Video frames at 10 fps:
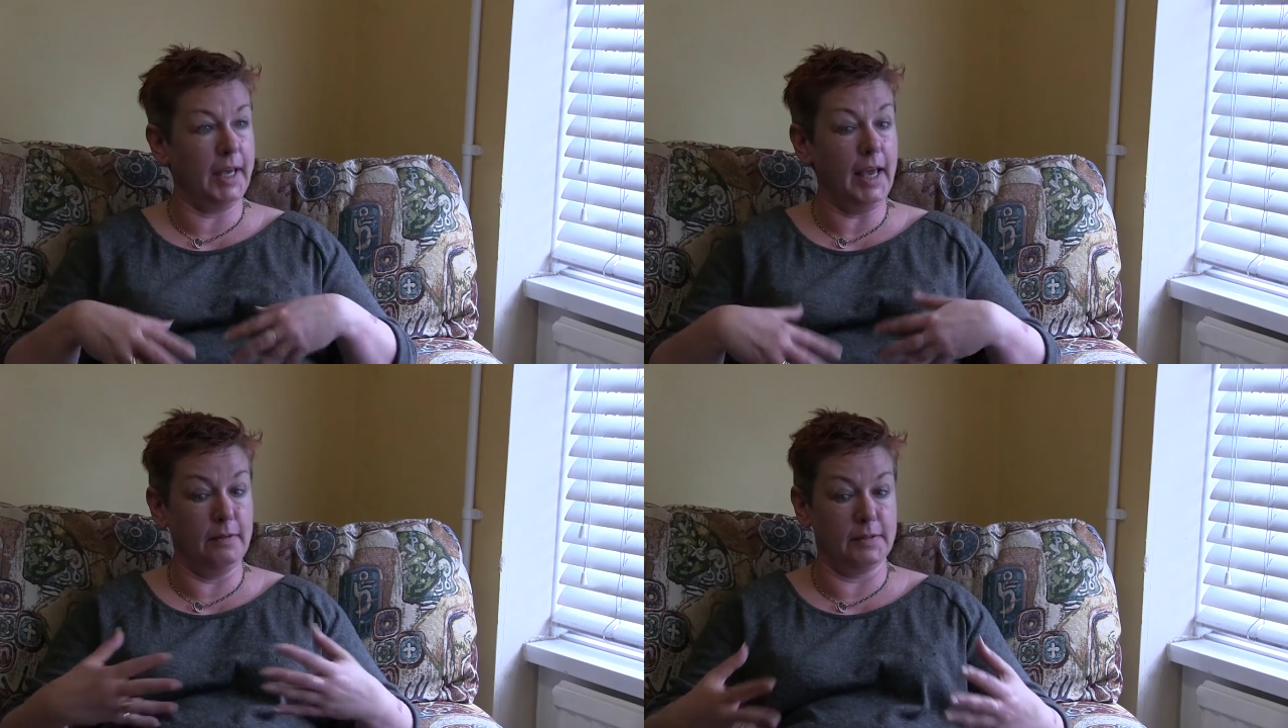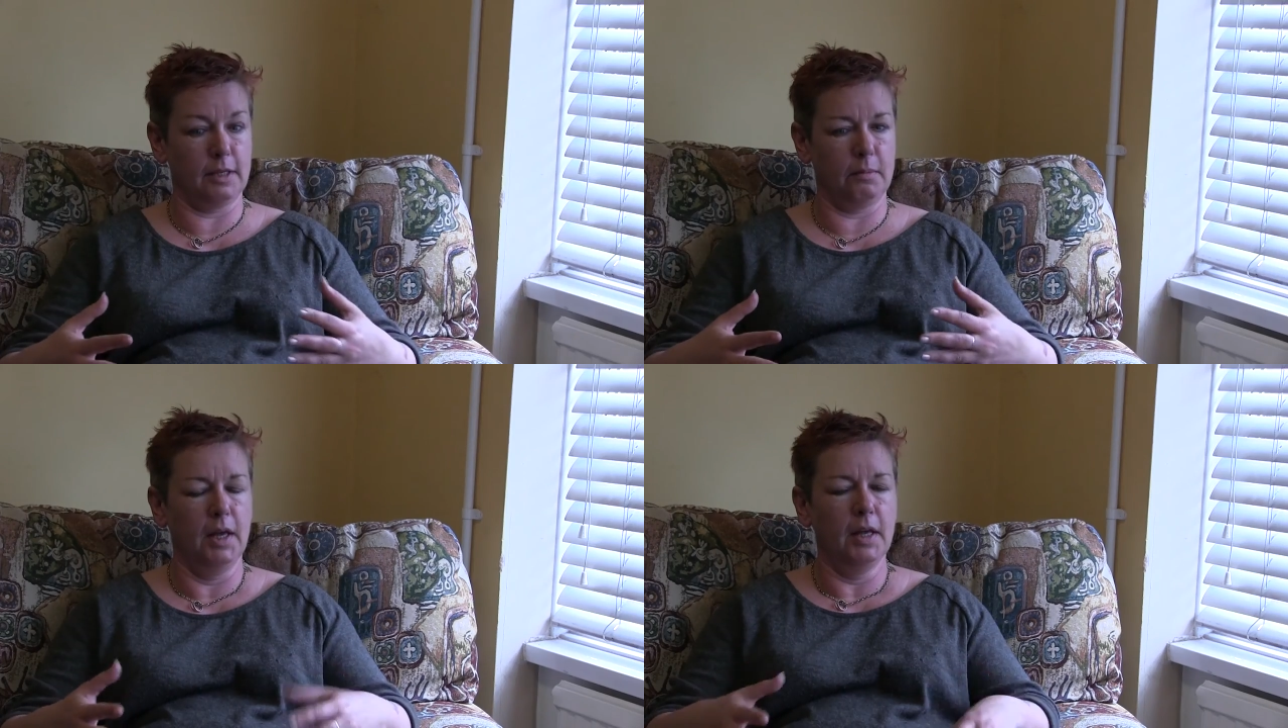I gave
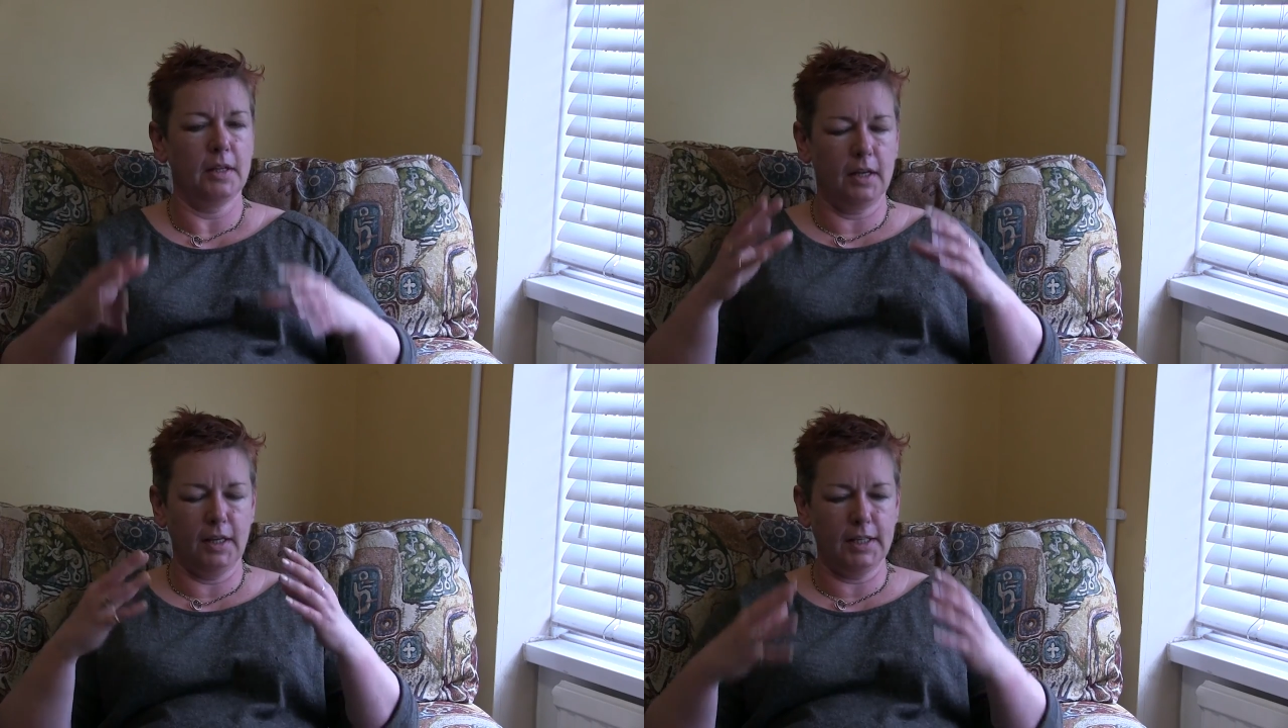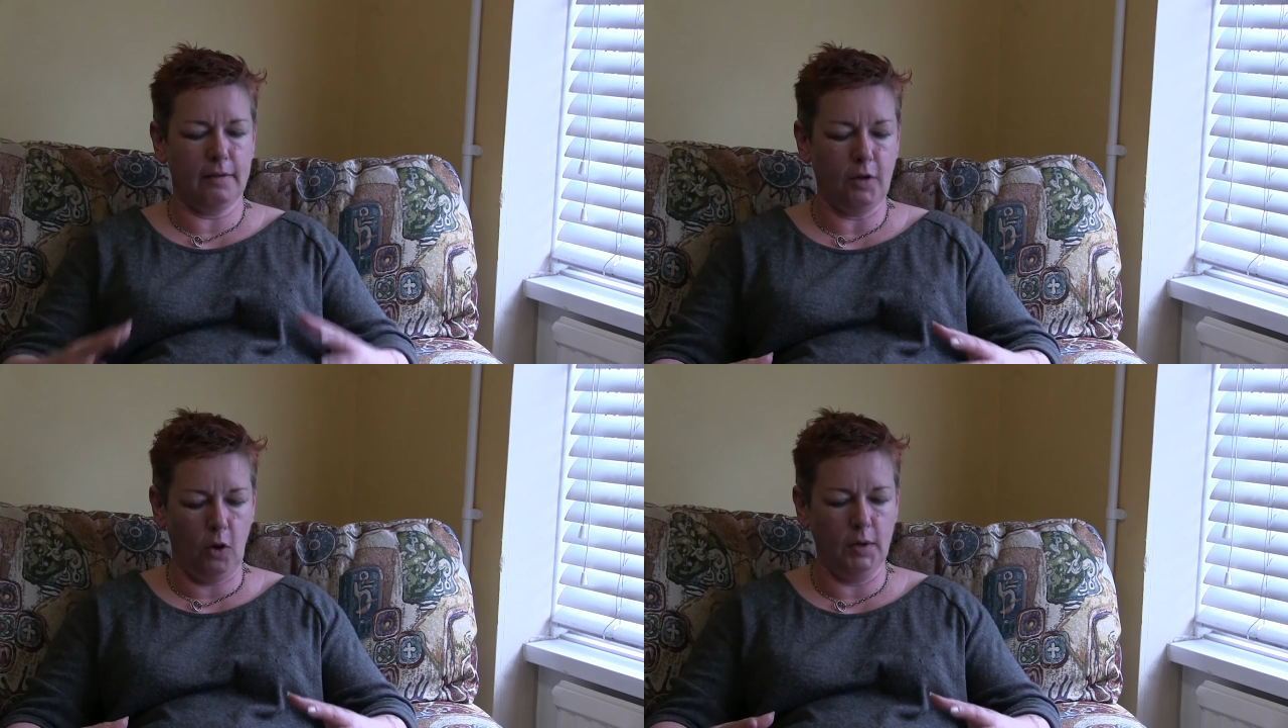some, then I could
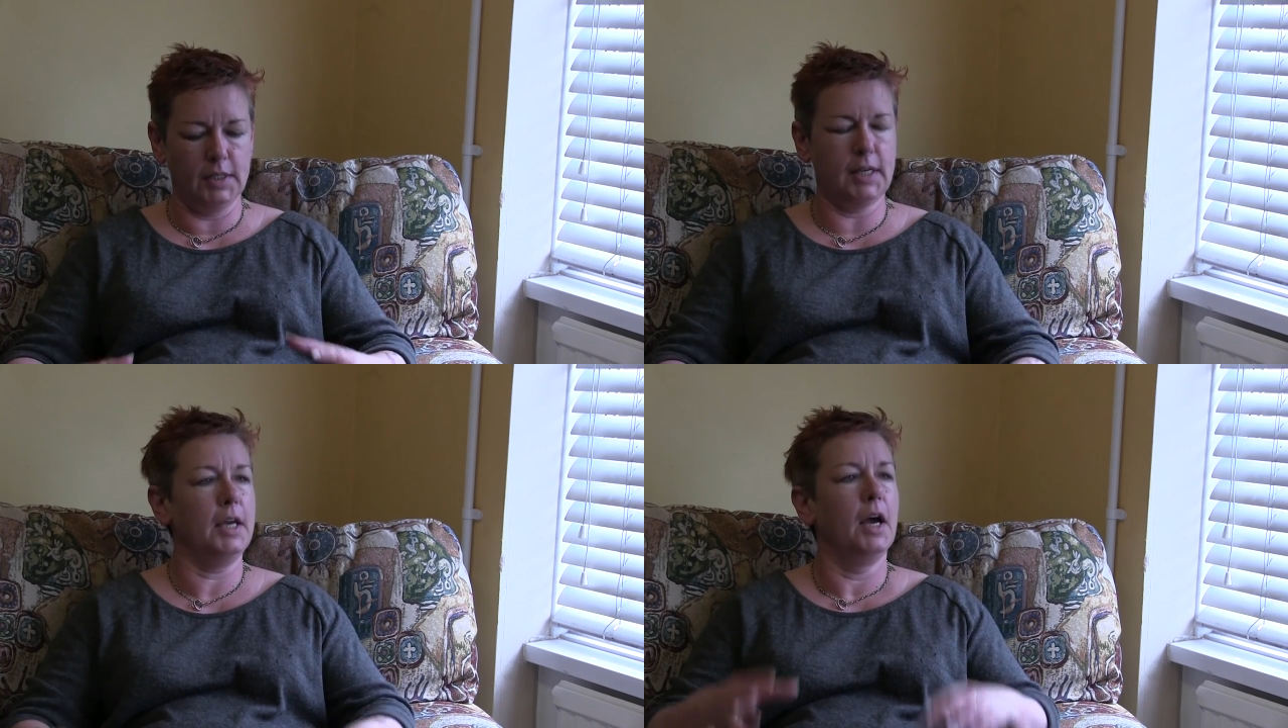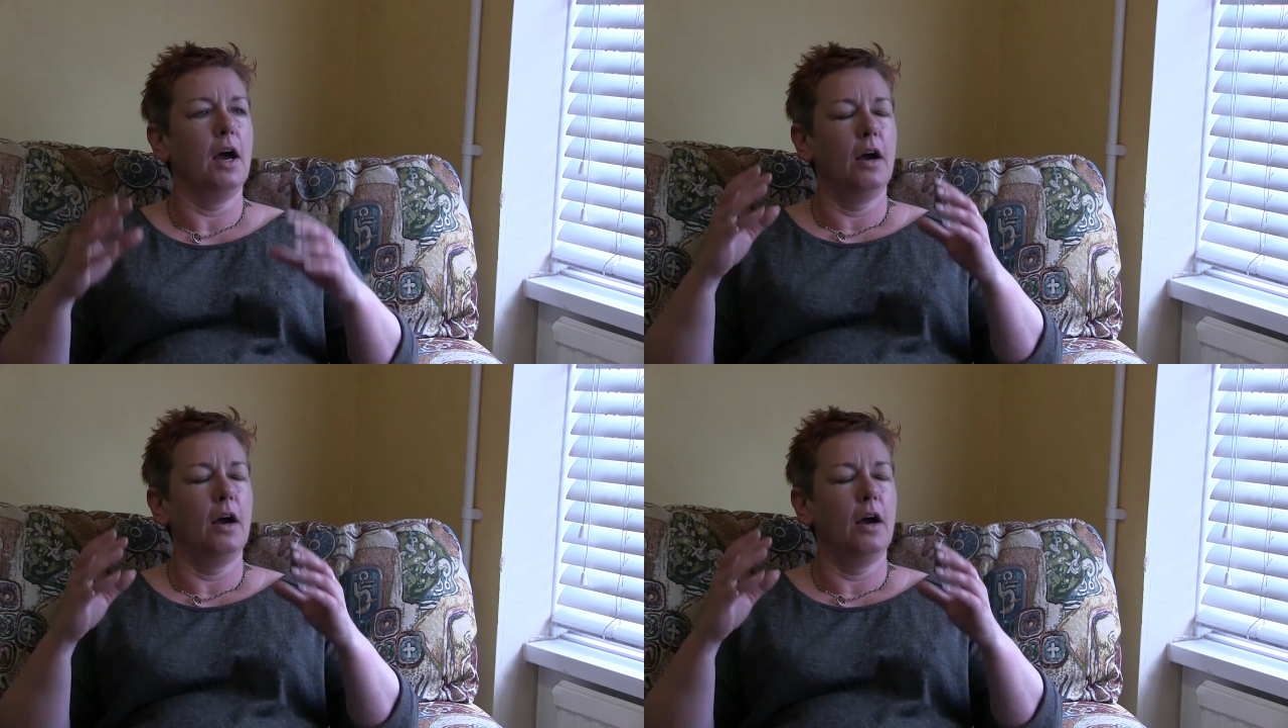have a holiday